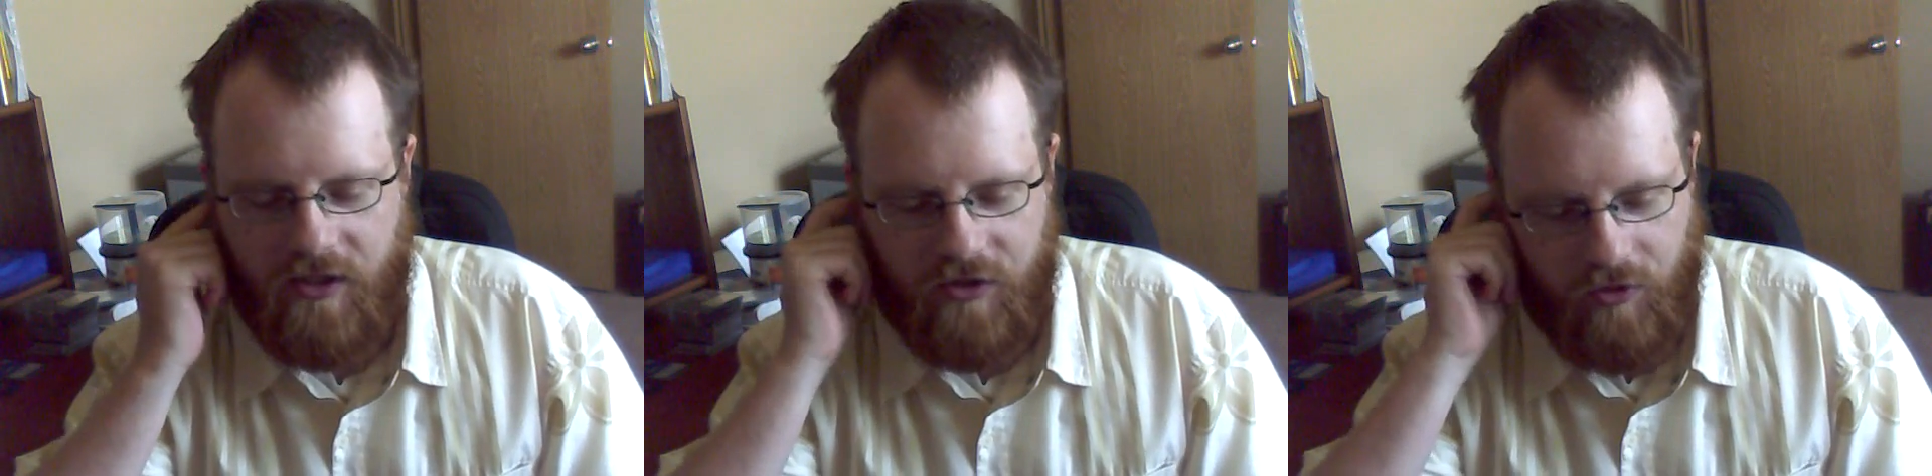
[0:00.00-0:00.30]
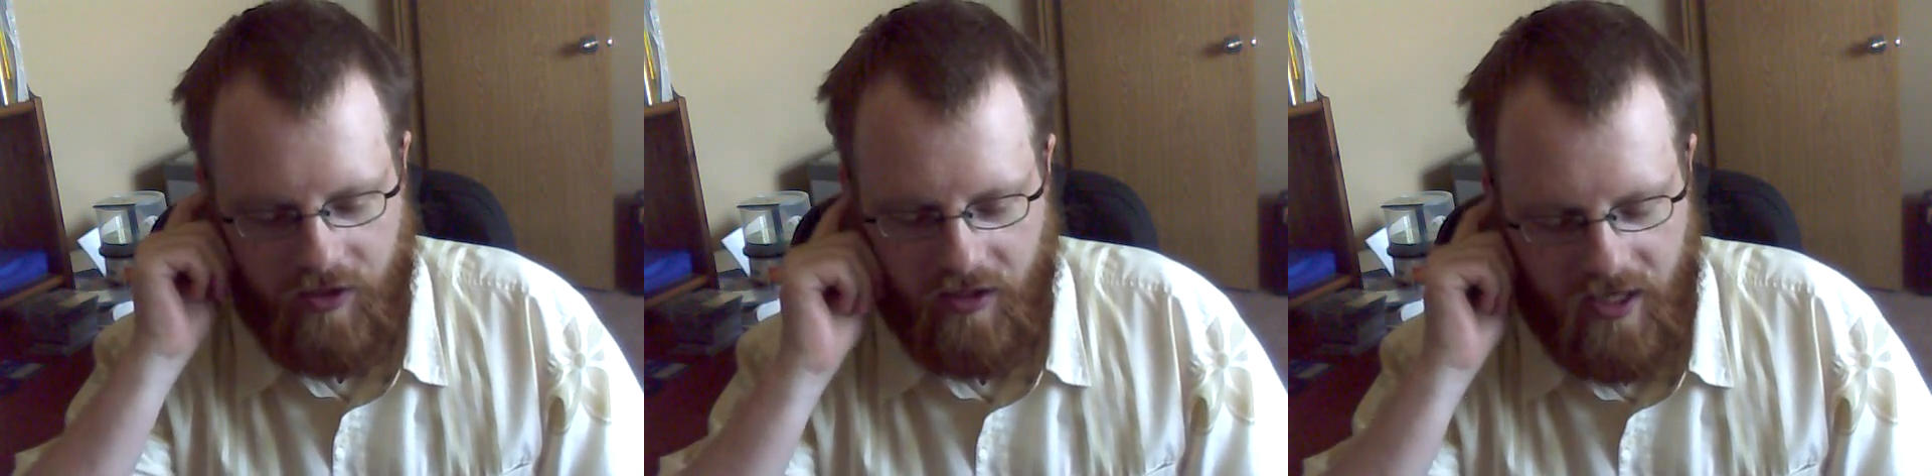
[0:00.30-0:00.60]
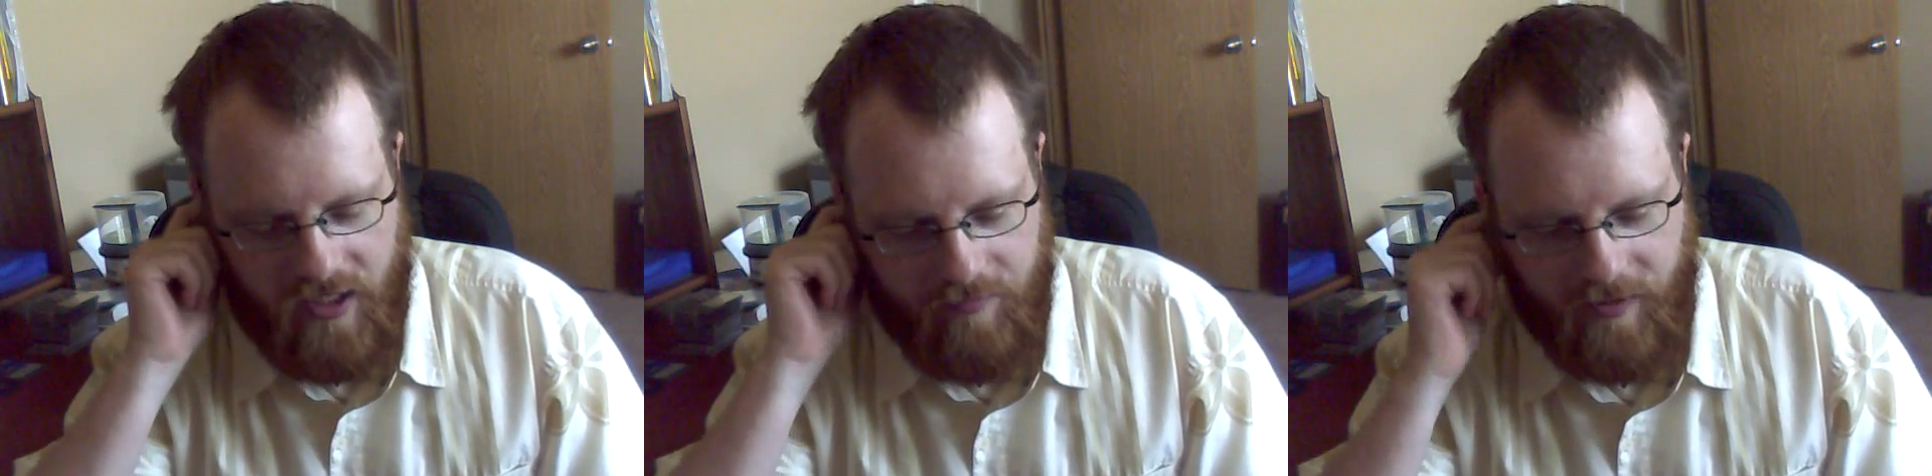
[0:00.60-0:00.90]

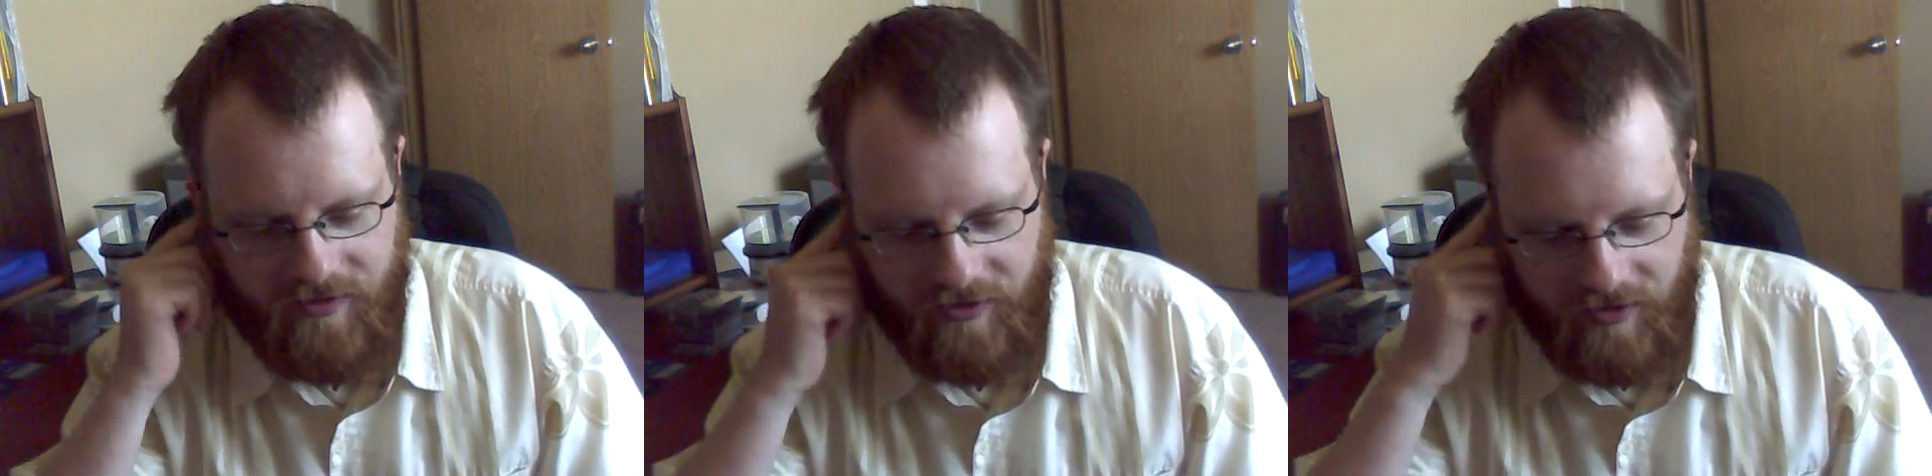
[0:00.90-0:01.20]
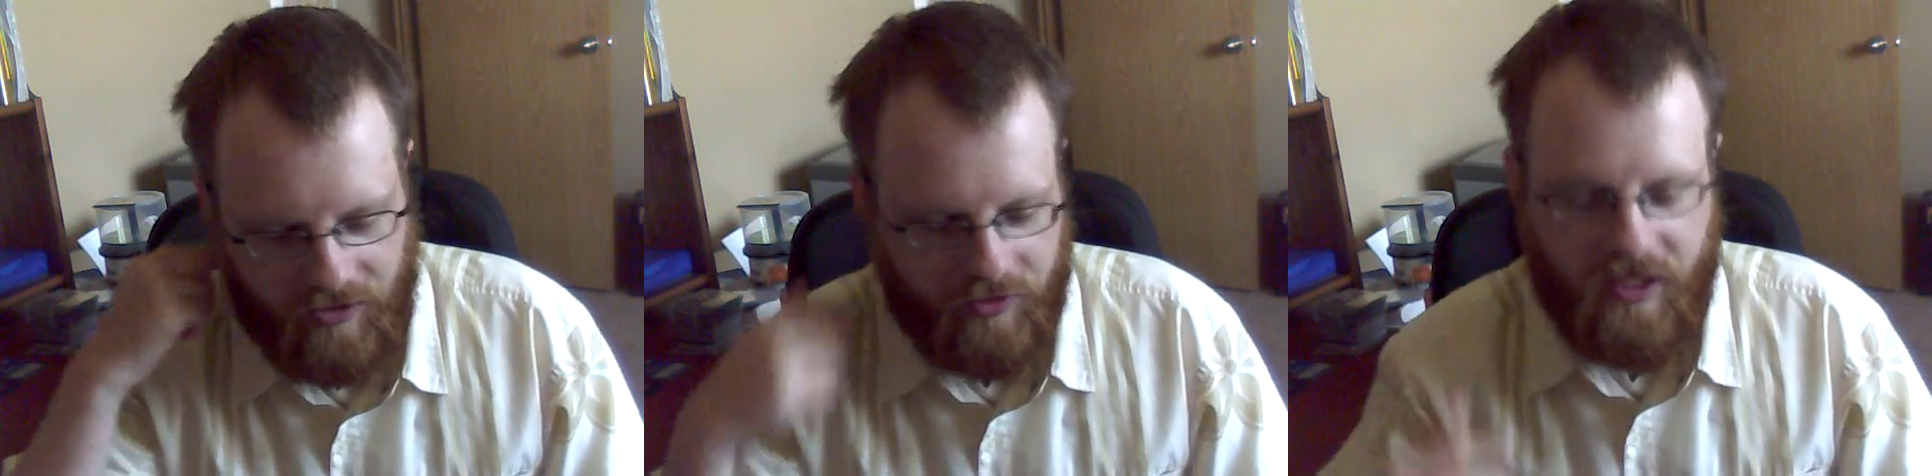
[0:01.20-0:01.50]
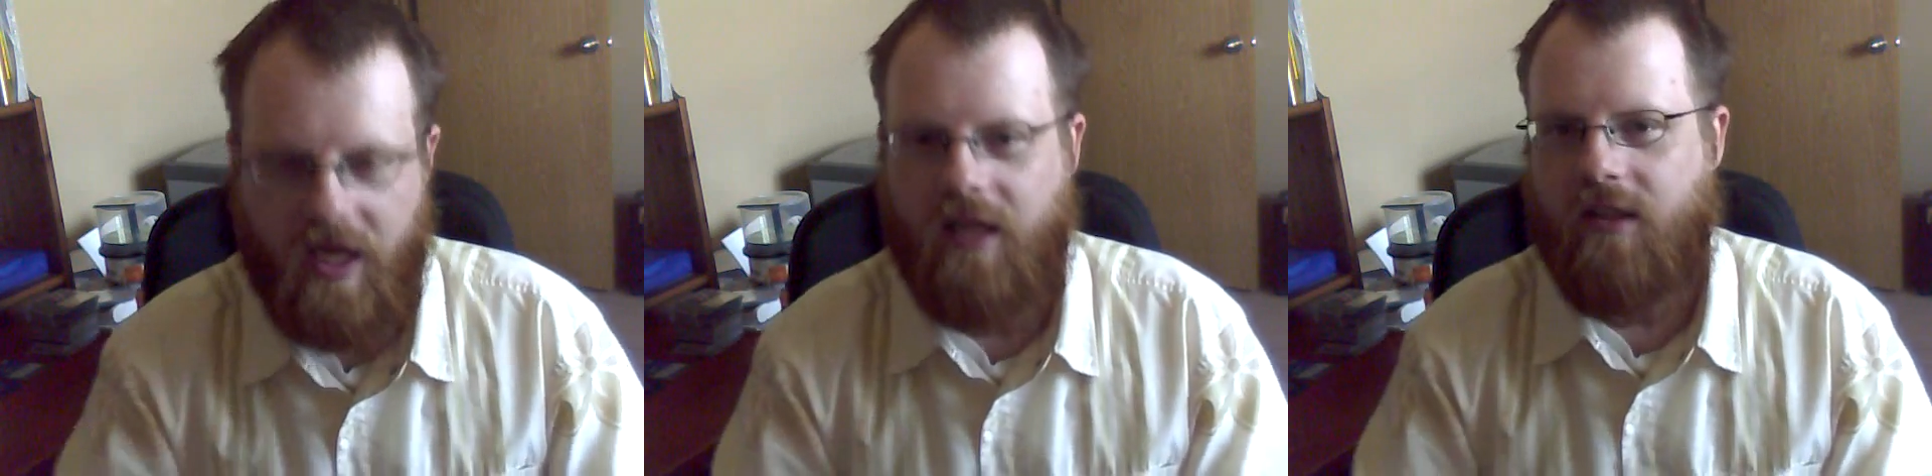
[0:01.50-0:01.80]
storyline of basically,
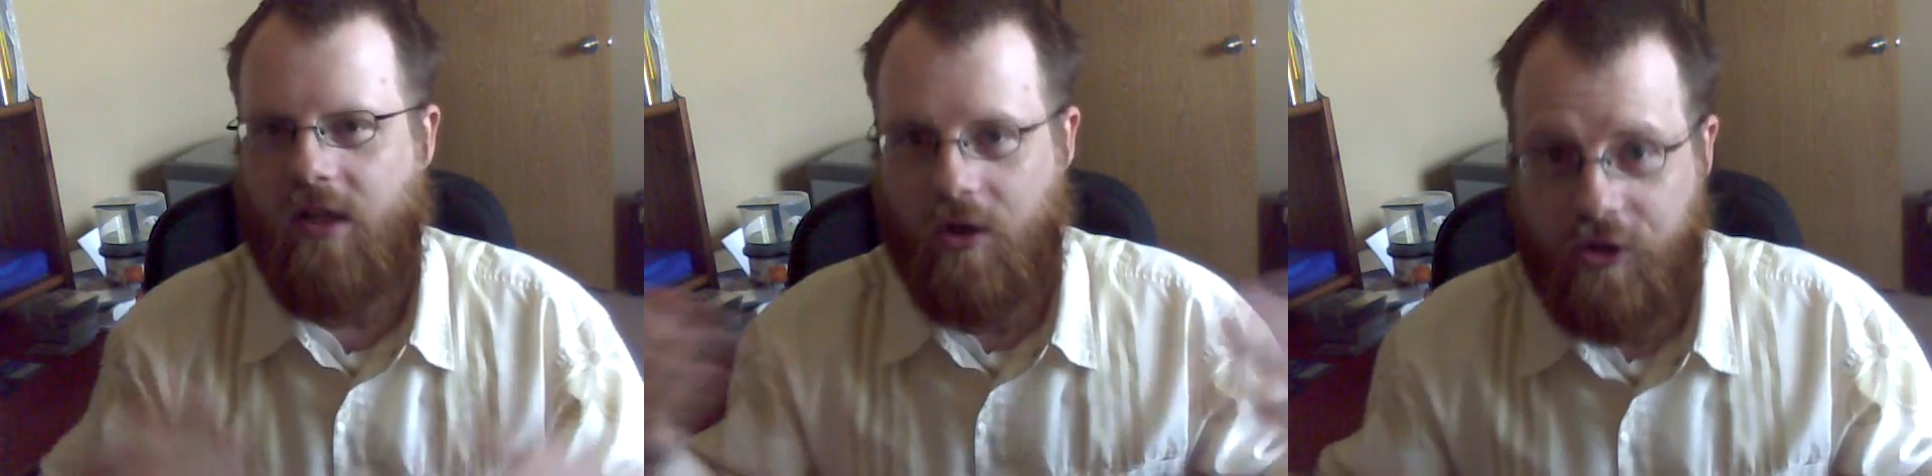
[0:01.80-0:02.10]
okay,